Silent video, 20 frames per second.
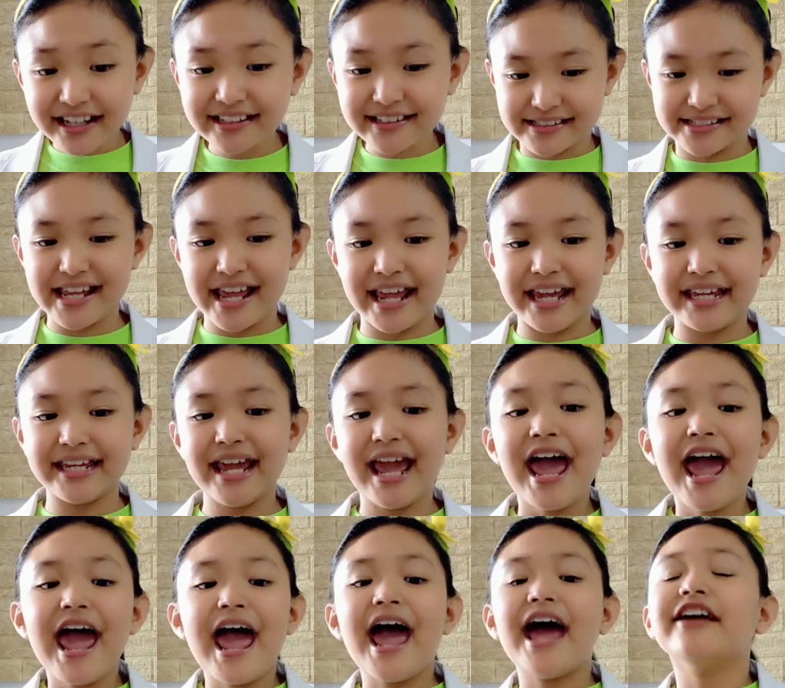day,
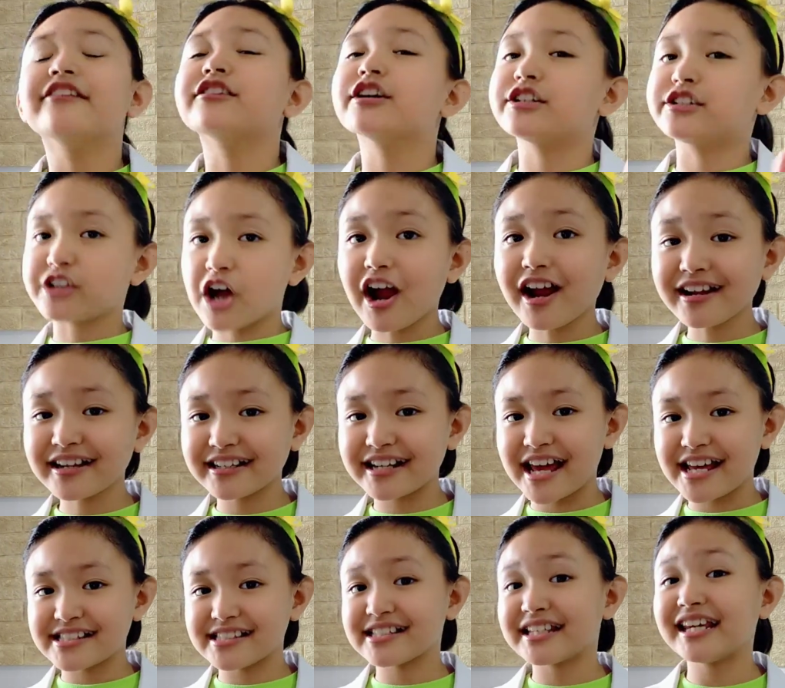and the
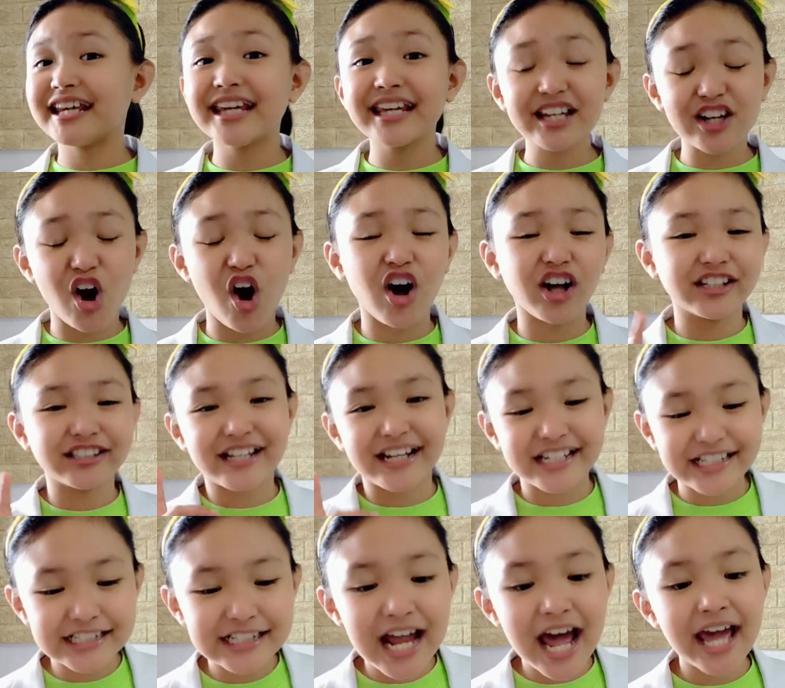darkness he called
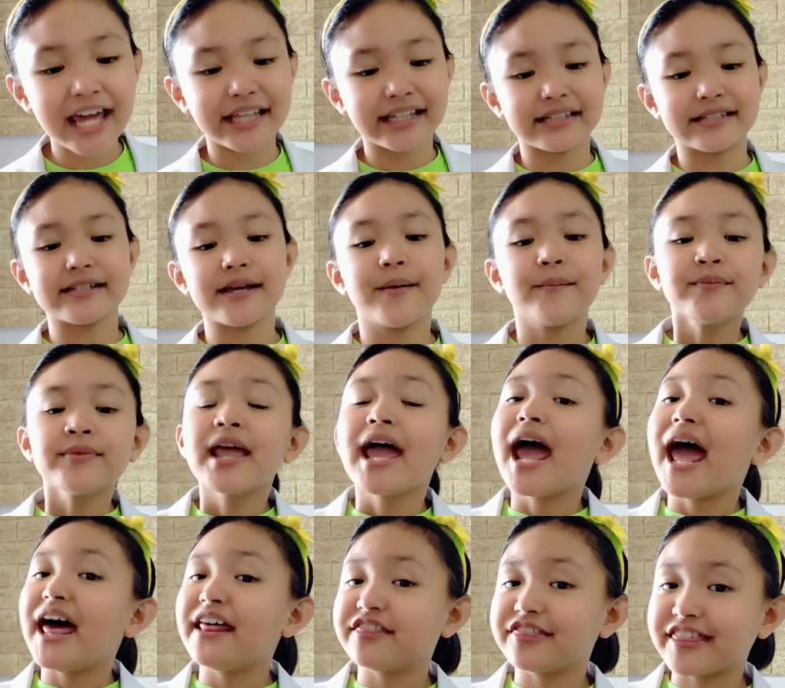night.
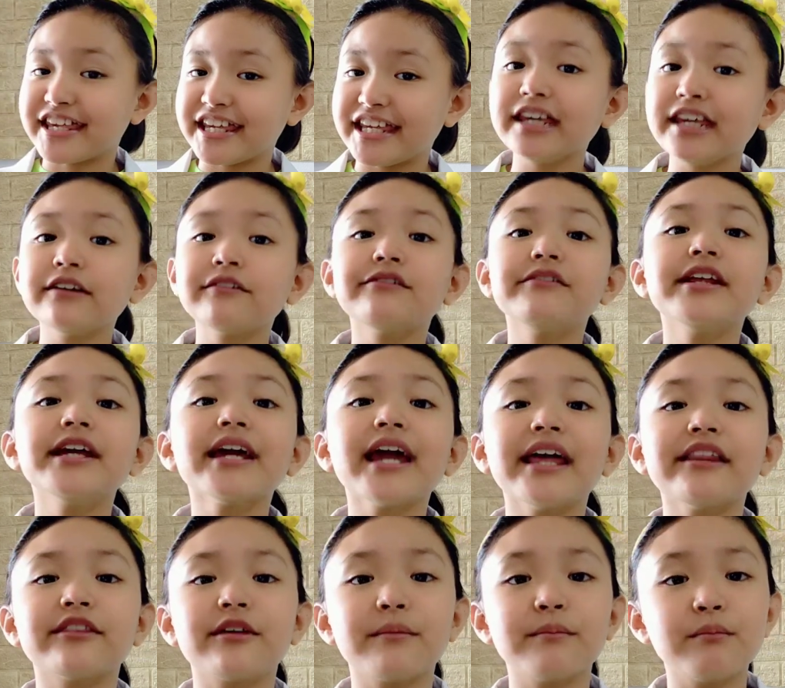And the evening
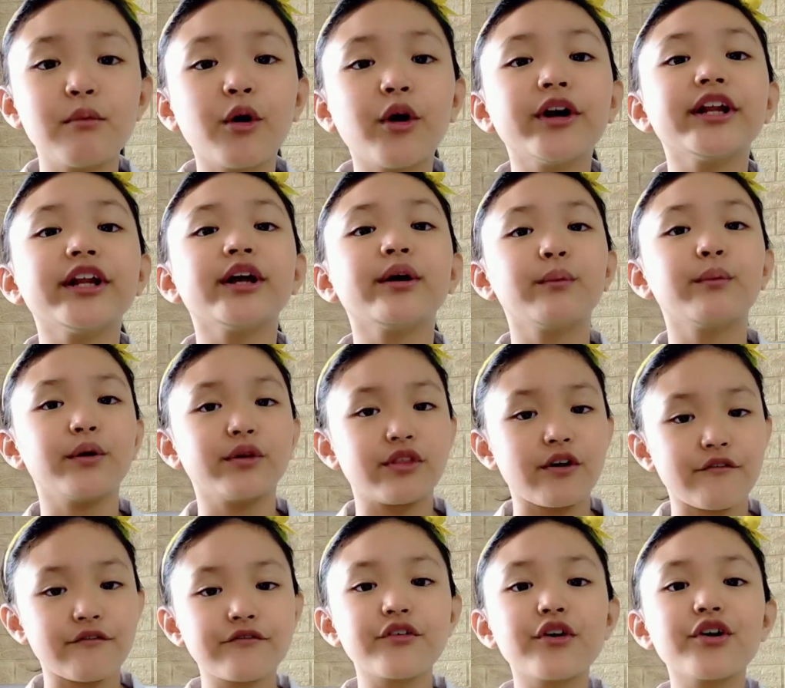and the morning were the
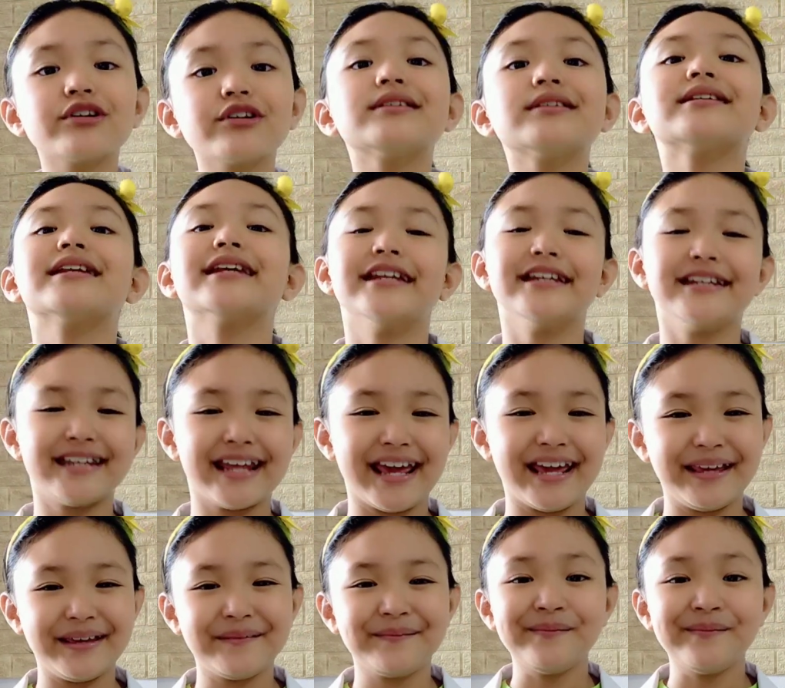first day."